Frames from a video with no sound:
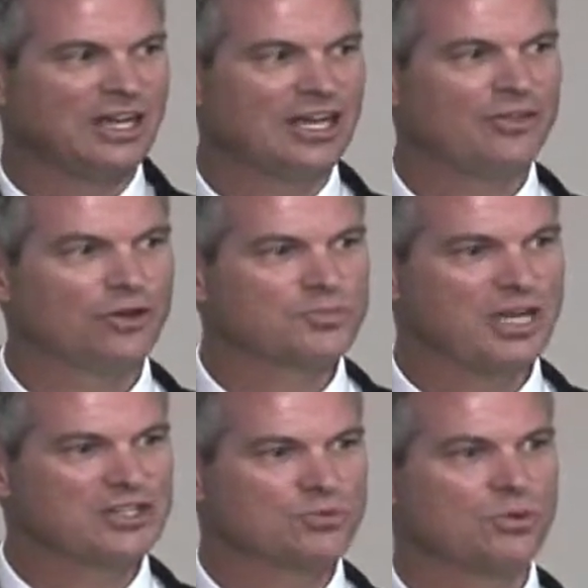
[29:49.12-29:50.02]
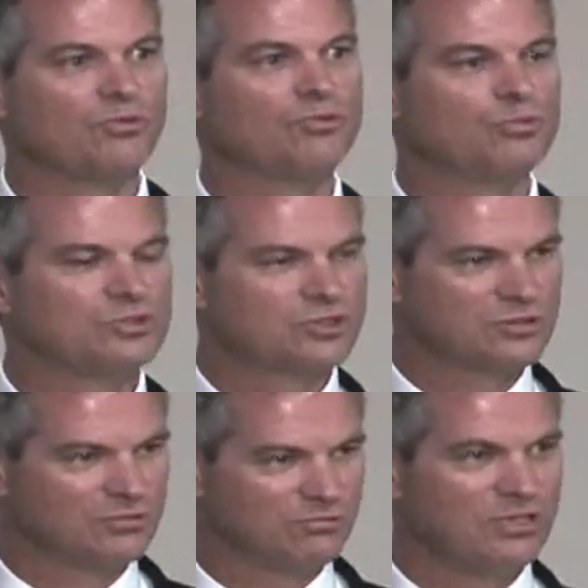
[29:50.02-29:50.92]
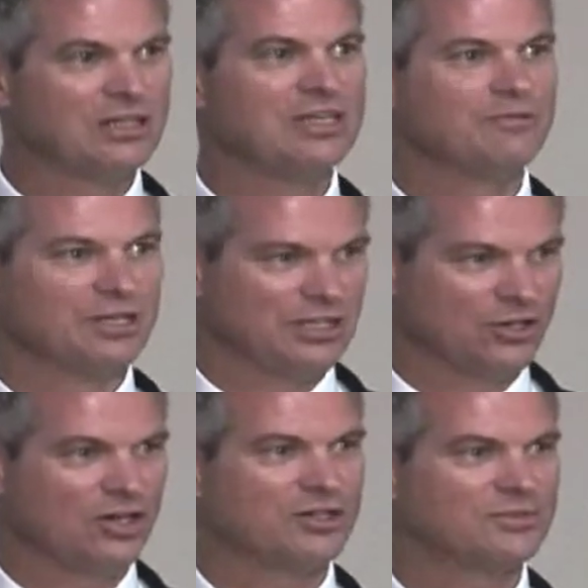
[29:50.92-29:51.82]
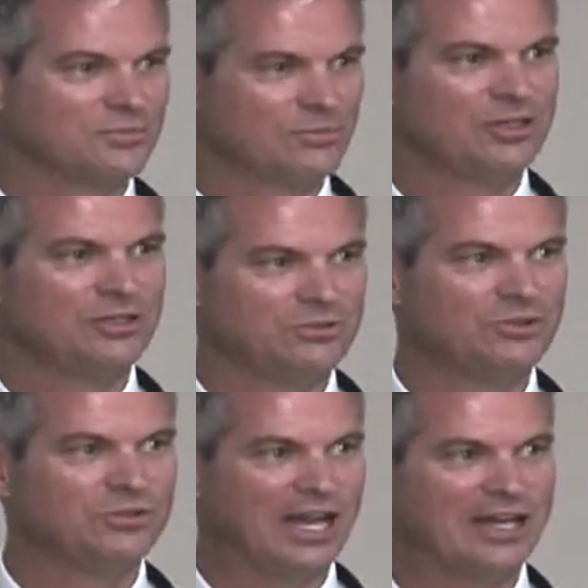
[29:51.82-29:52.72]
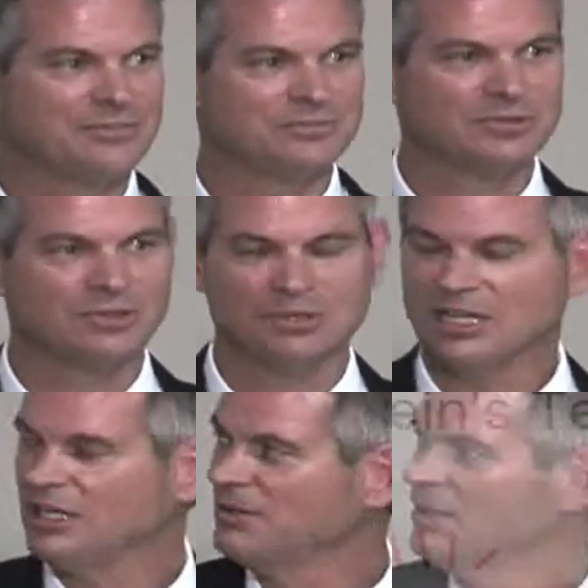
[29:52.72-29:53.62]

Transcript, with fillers: and those patients will really, really hurt when you do that. Okay?